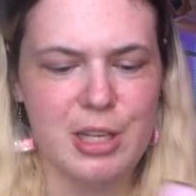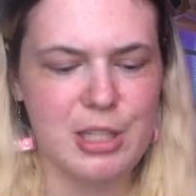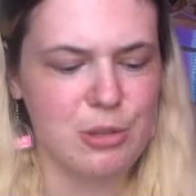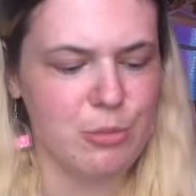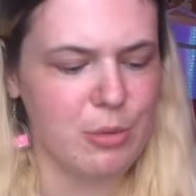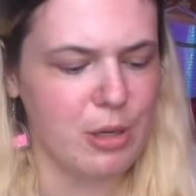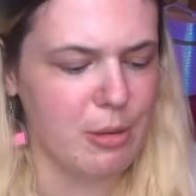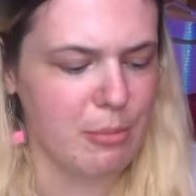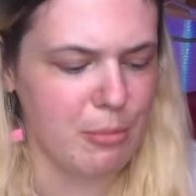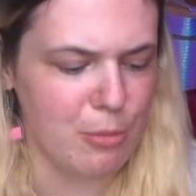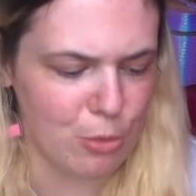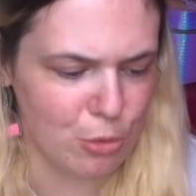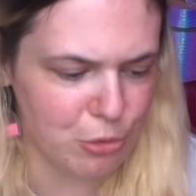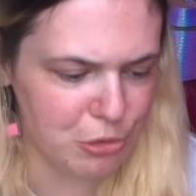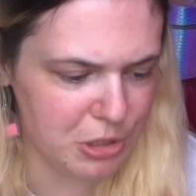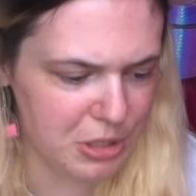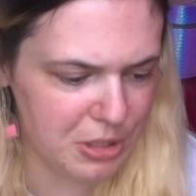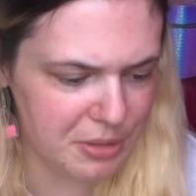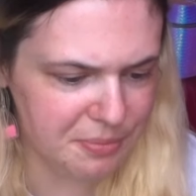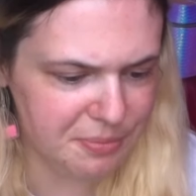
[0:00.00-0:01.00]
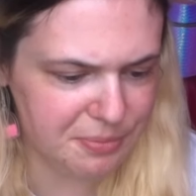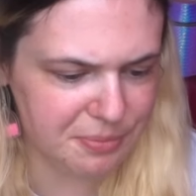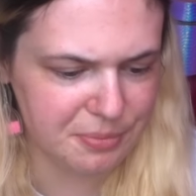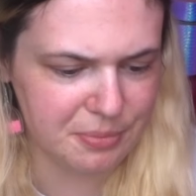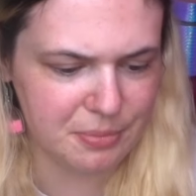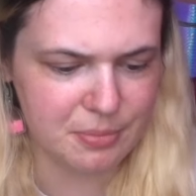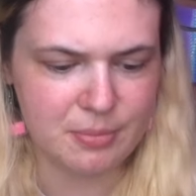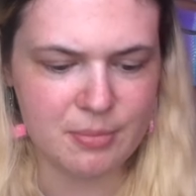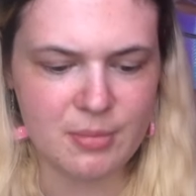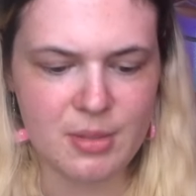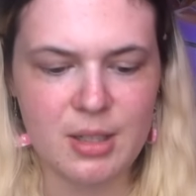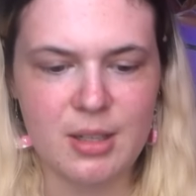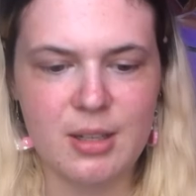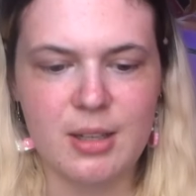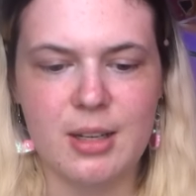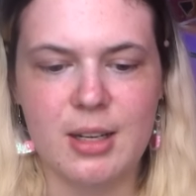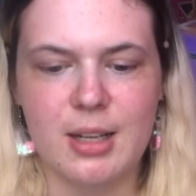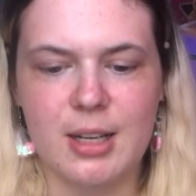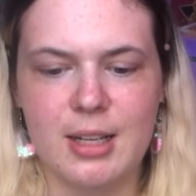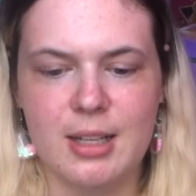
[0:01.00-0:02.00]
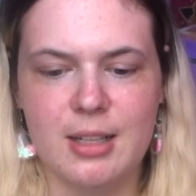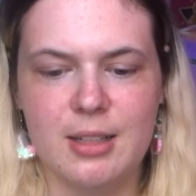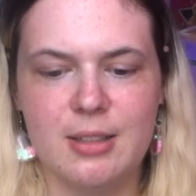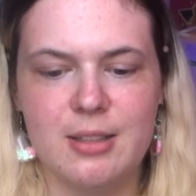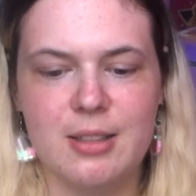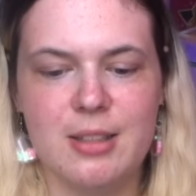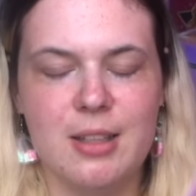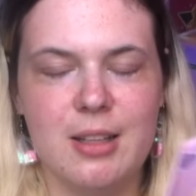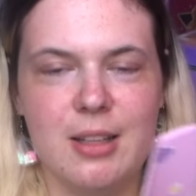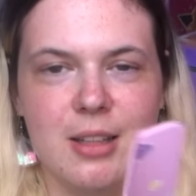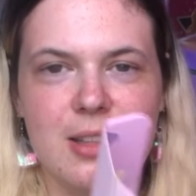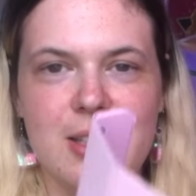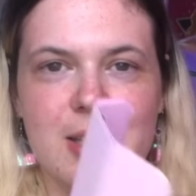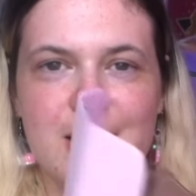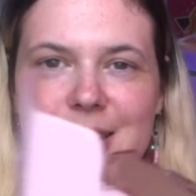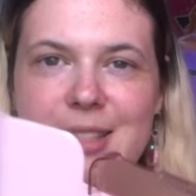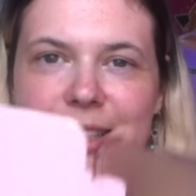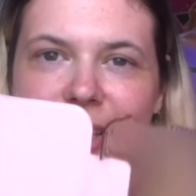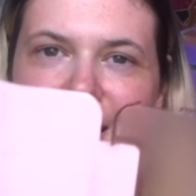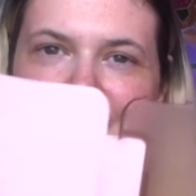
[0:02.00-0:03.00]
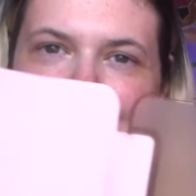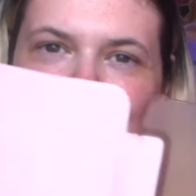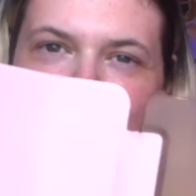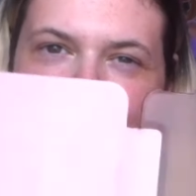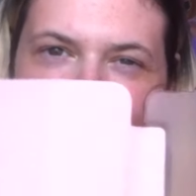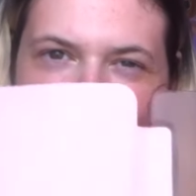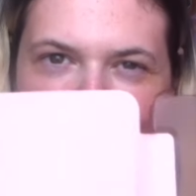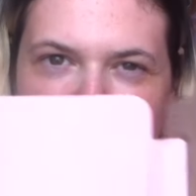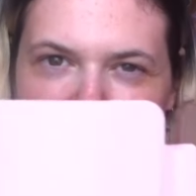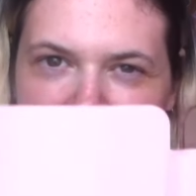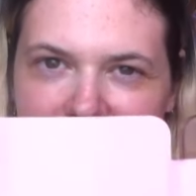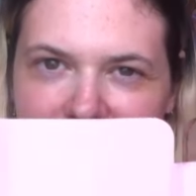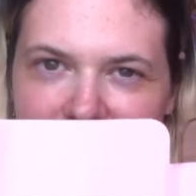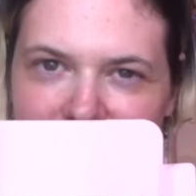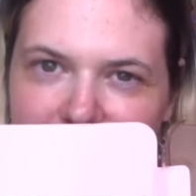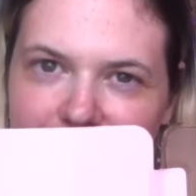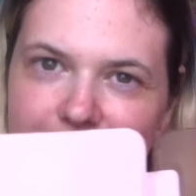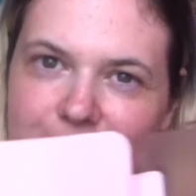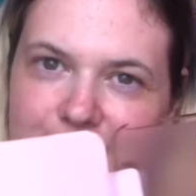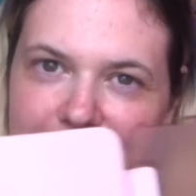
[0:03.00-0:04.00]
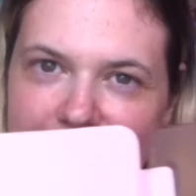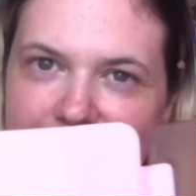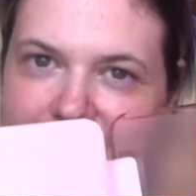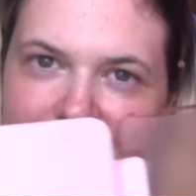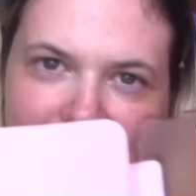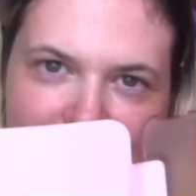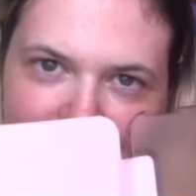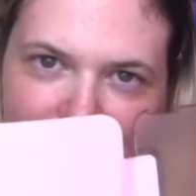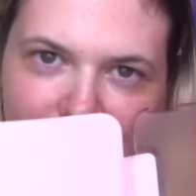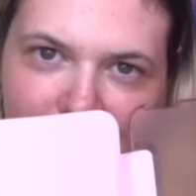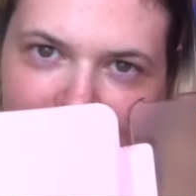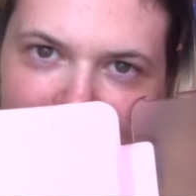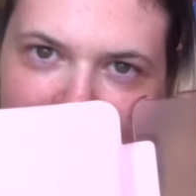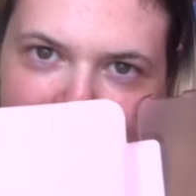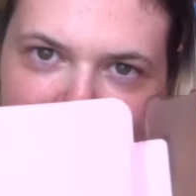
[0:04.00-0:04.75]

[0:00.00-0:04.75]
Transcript: is when I bought it. And this is pink on the inside,